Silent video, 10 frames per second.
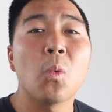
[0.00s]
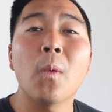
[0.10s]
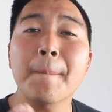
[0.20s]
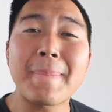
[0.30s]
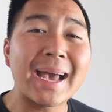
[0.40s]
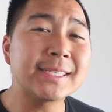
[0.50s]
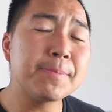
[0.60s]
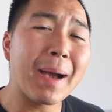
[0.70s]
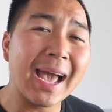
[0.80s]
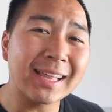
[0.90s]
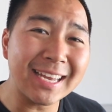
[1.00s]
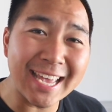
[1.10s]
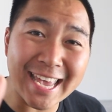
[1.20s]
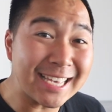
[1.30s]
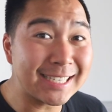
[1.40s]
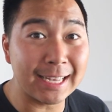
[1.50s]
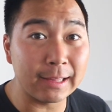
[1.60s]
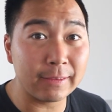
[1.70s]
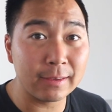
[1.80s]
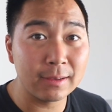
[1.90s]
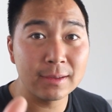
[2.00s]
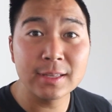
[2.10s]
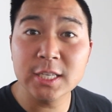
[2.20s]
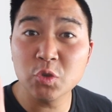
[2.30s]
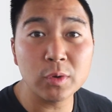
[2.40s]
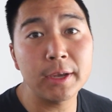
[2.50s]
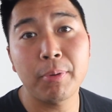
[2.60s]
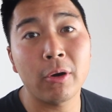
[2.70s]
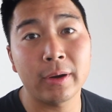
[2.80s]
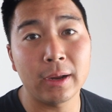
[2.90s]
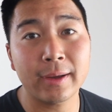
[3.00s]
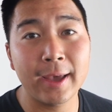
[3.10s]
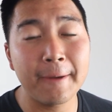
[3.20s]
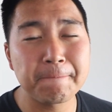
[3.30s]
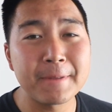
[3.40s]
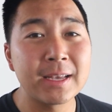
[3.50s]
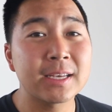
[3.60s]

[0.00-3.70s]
What Backseat Pilot isn't, this is really important, okay?